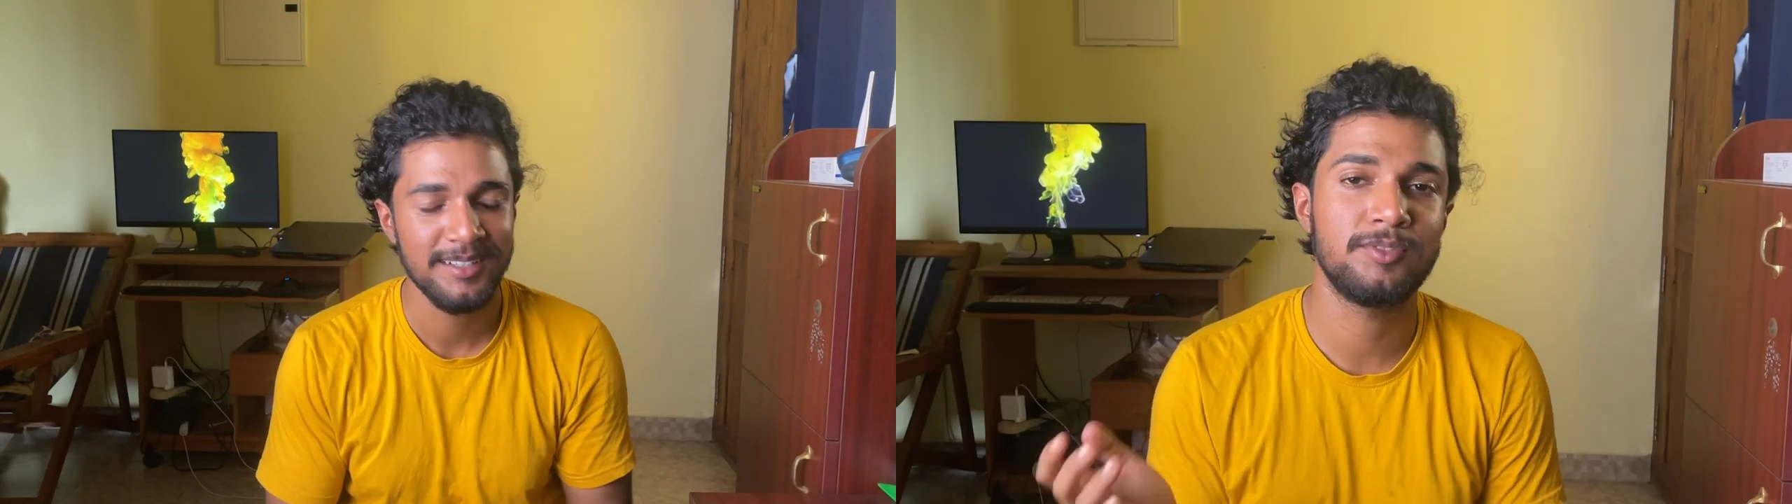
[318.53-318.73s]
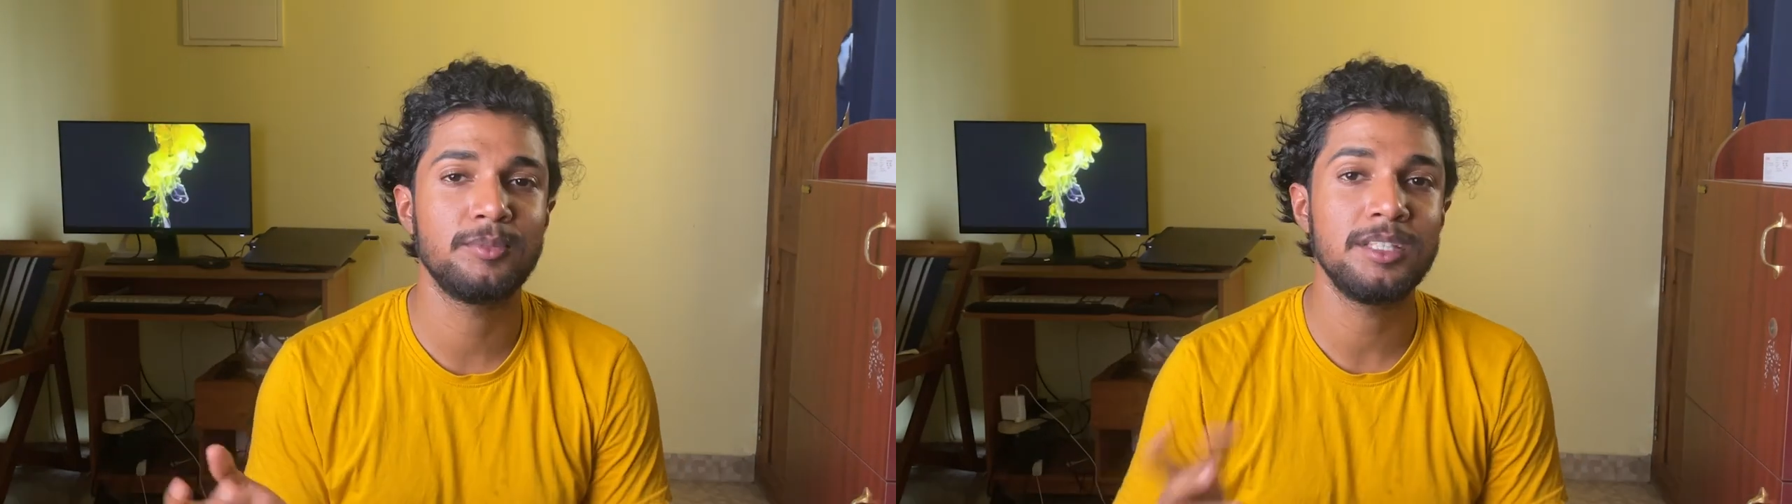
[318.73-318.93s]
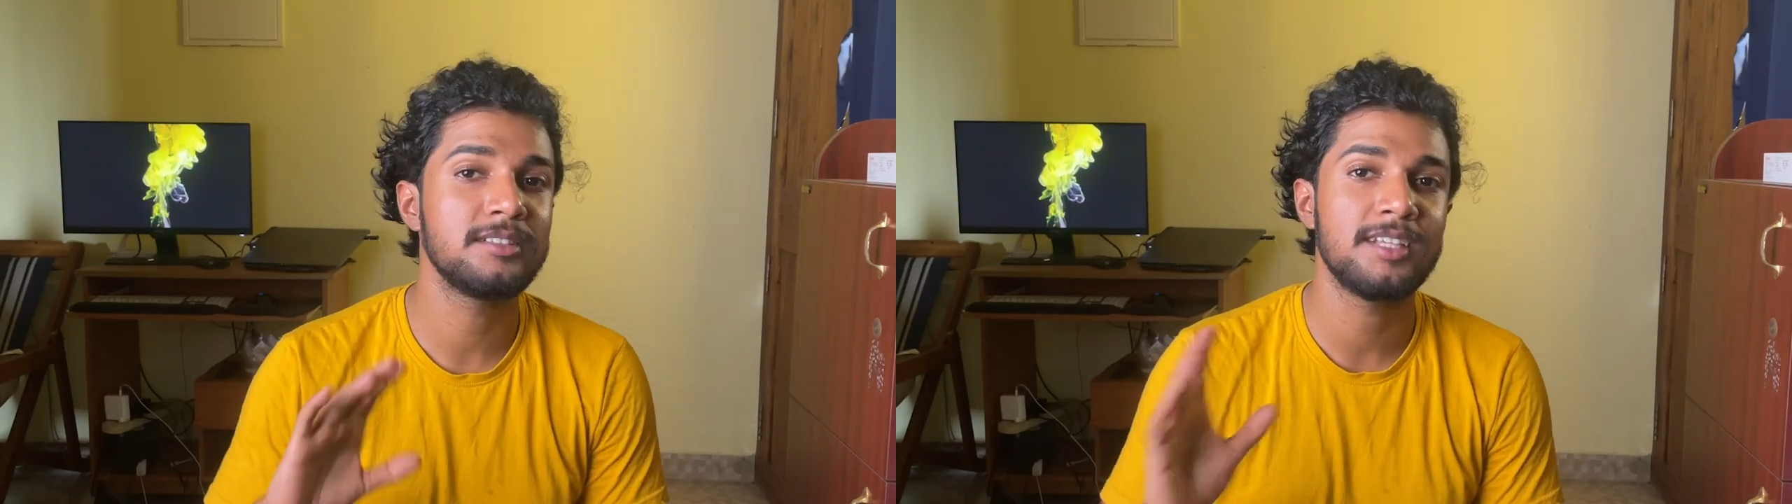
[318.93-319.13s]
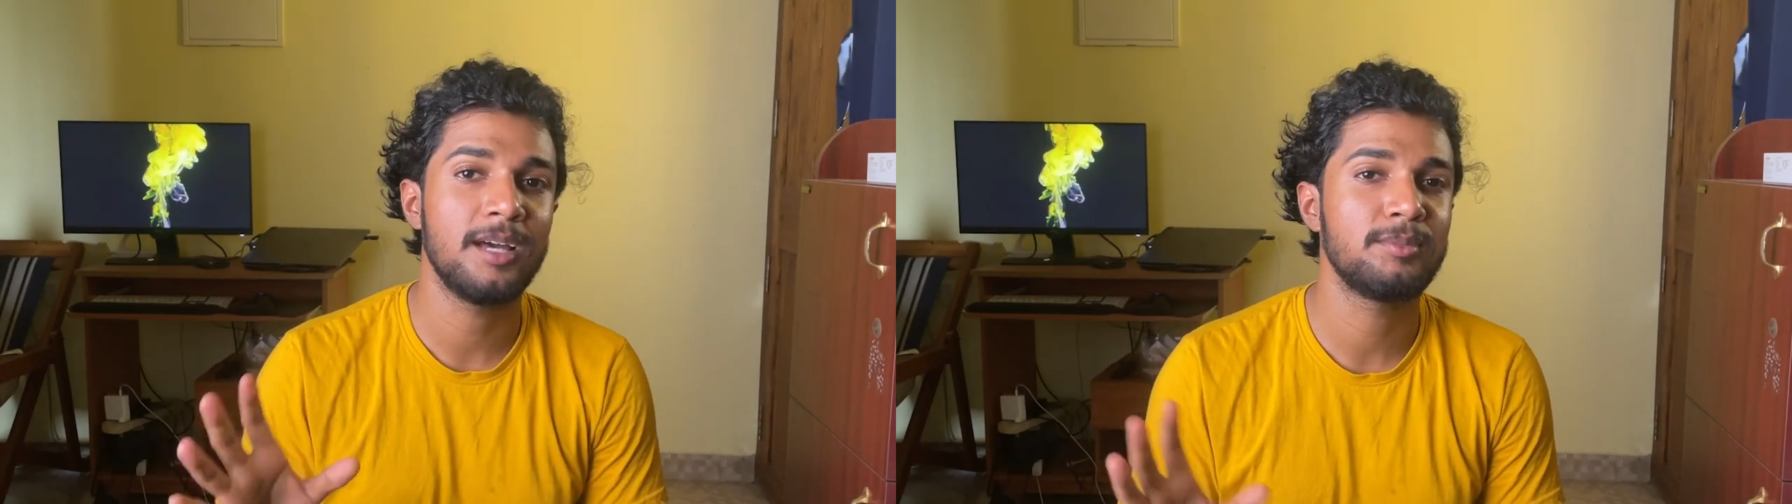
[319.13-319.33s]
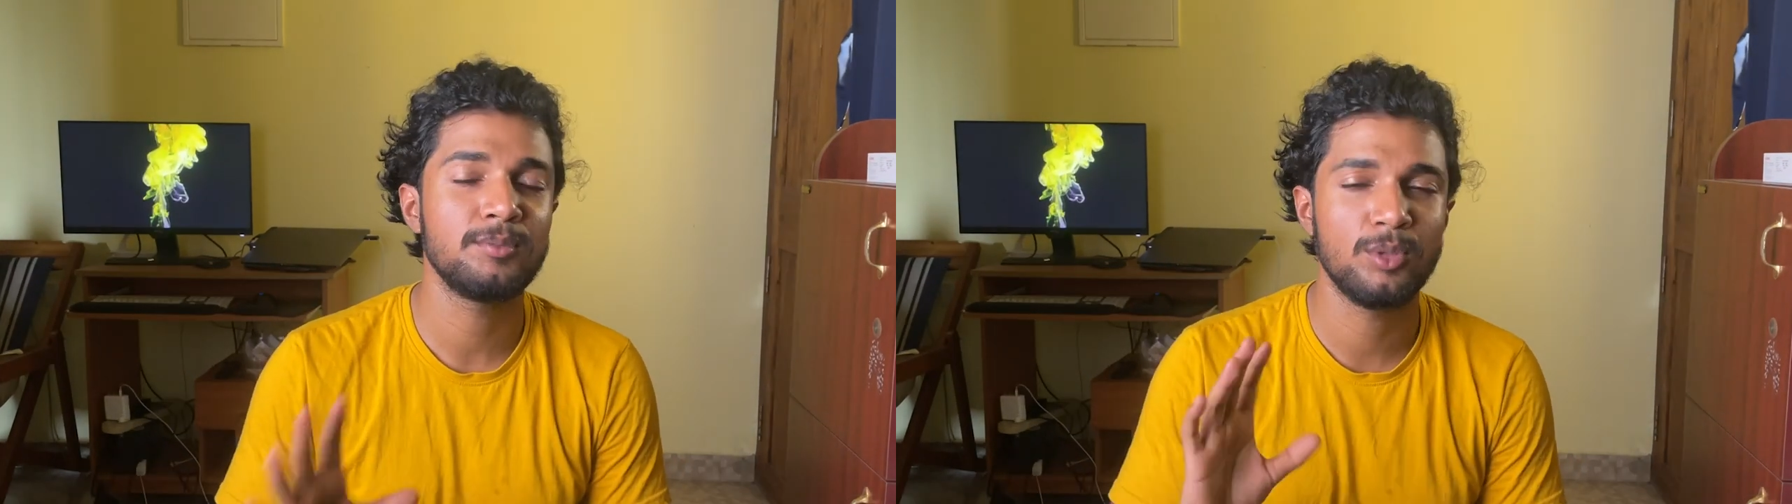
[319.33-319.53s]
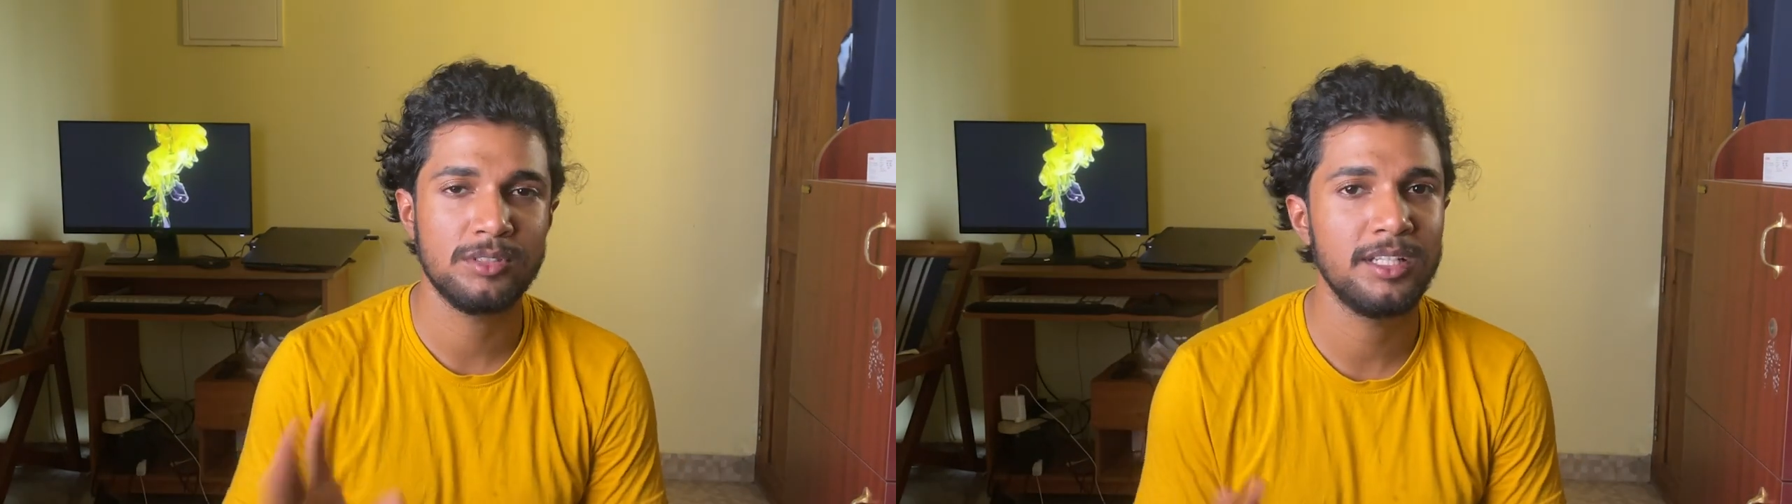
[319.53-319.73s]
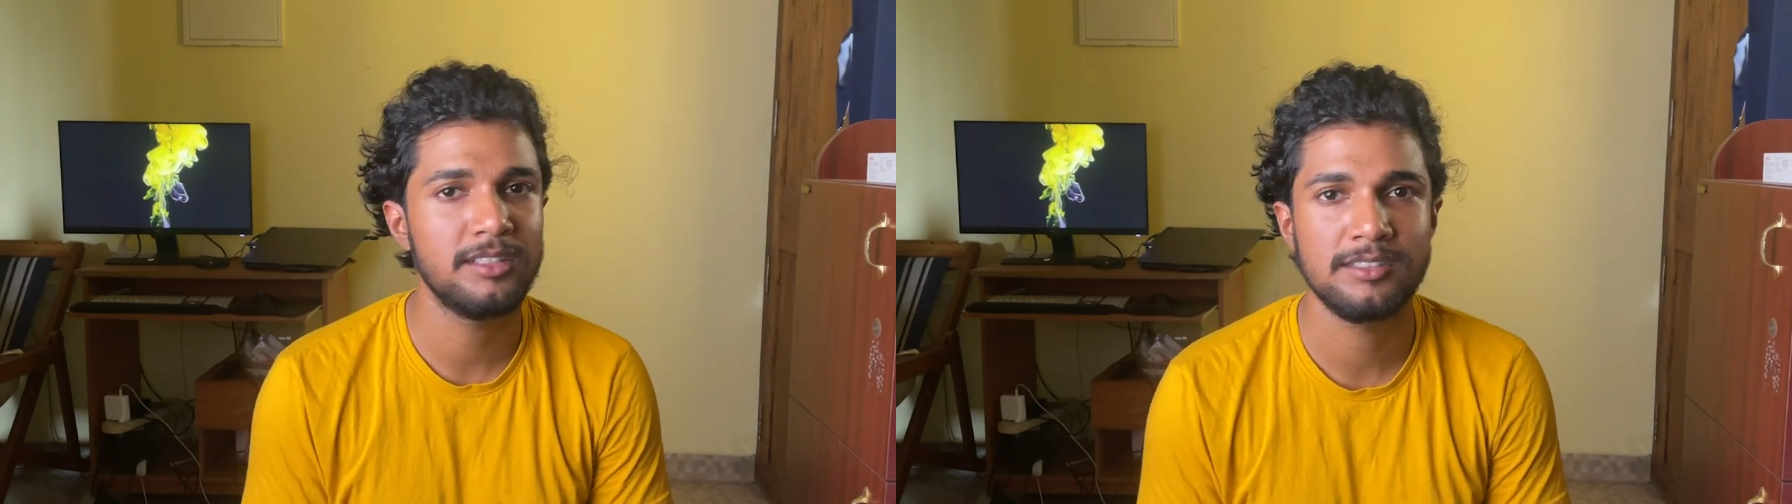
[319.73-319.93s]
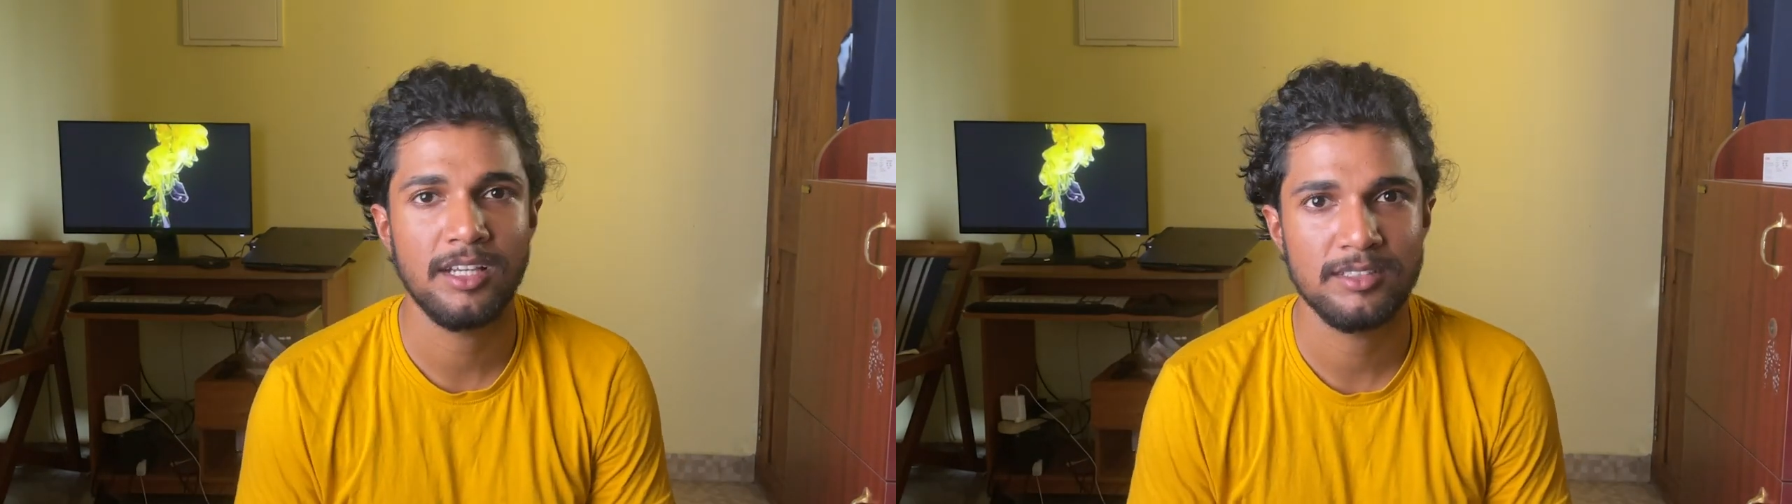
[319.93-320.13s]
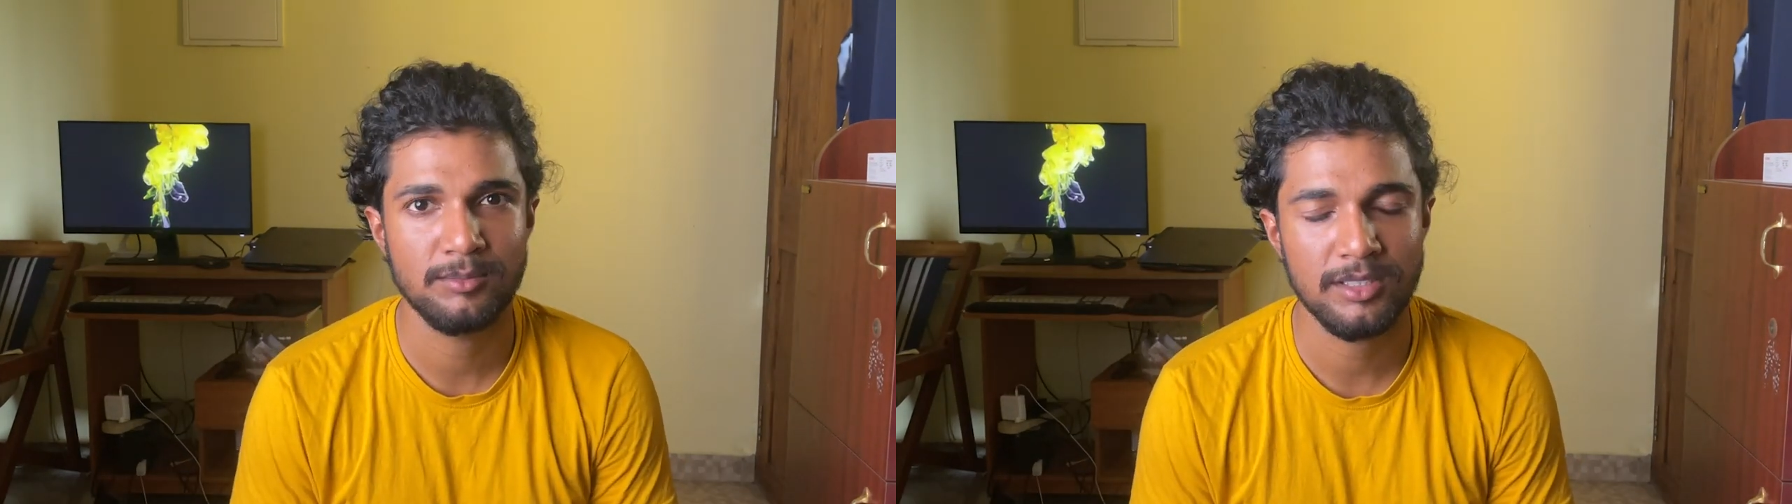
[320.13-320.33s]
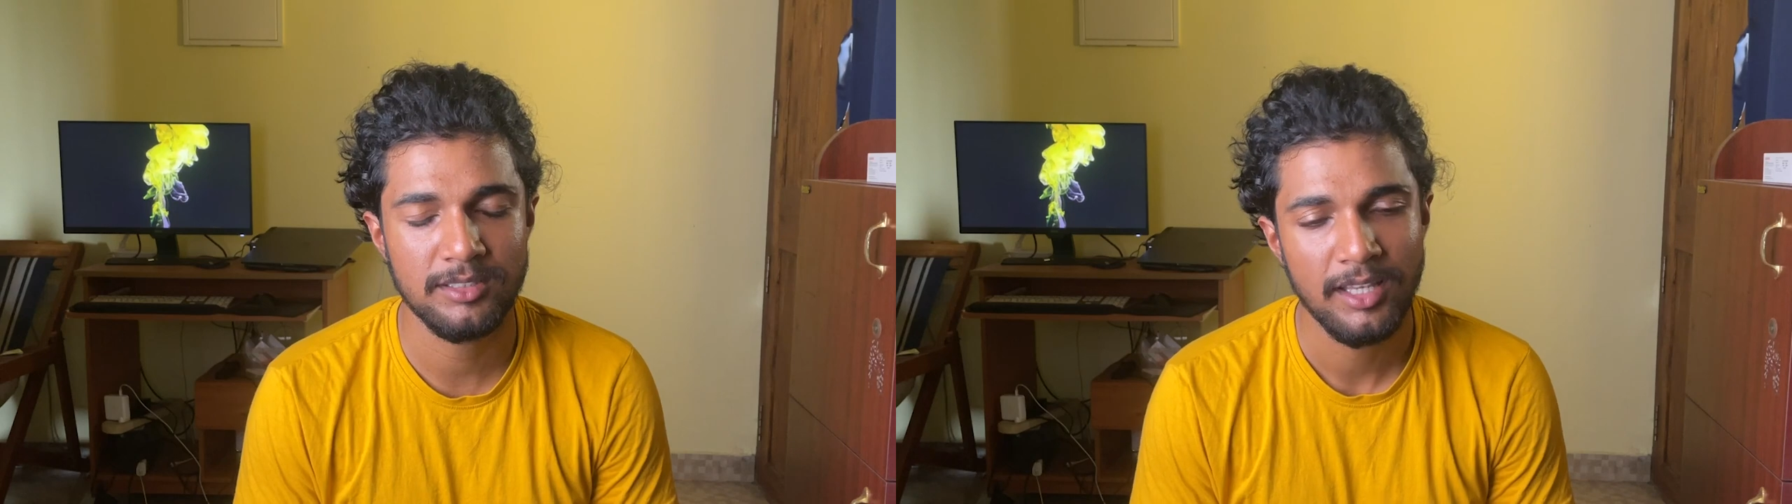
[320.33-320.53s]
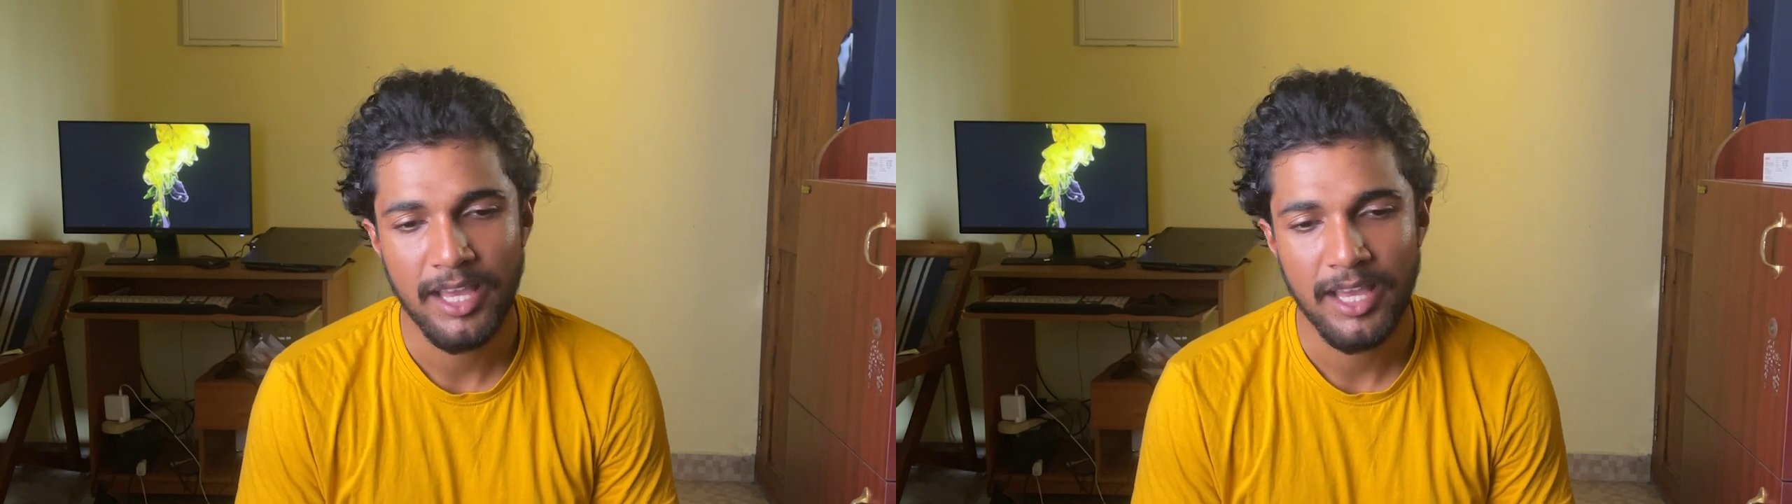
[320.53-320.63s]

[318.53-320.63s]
For me, this happened mostly in distressing ways.